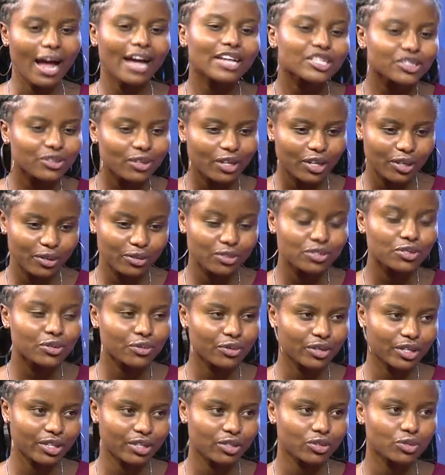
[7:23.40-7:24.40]
actually
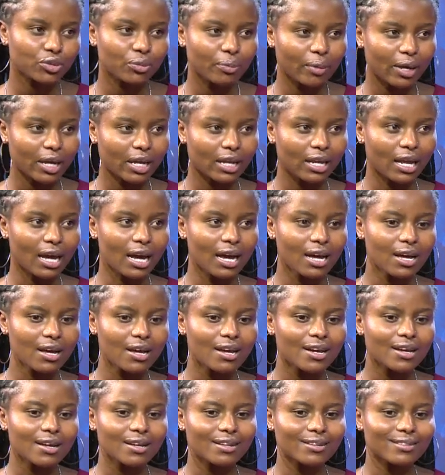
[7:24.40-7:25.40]
kwenye tumeenda,
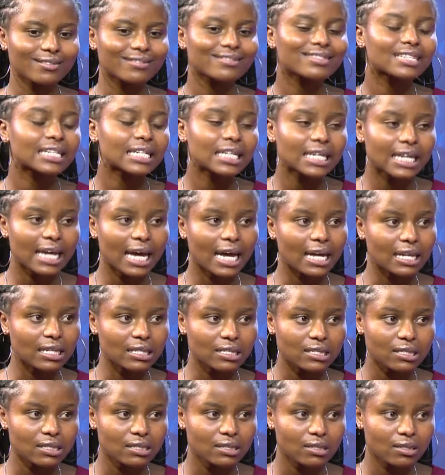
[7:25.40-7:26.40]
3
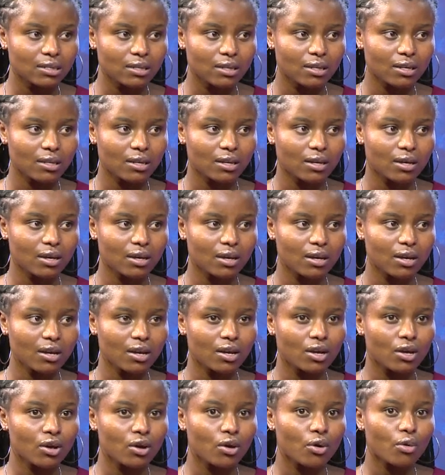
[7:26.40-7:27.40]
girls
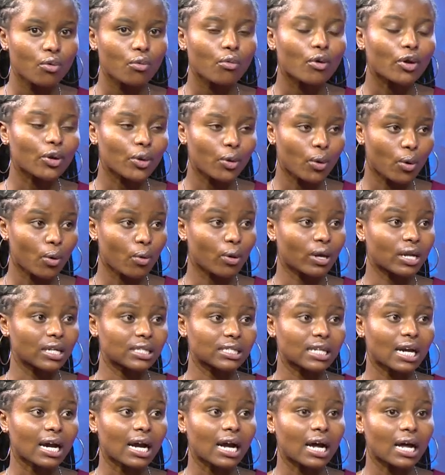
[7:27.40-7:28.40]
walikuwa
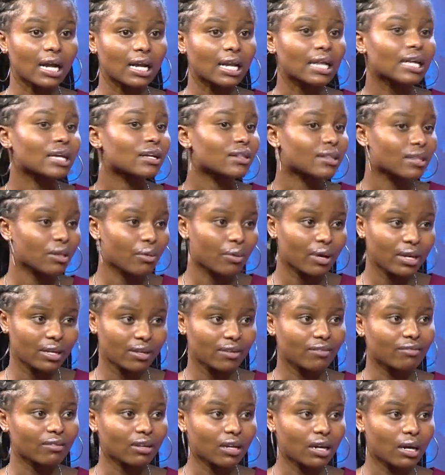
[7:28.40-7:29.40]
wanataka, like they were
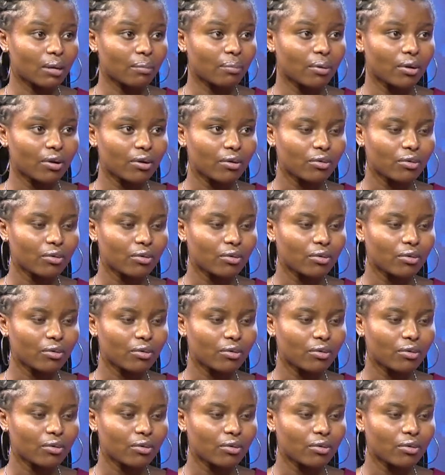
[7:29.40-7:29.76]
giving up,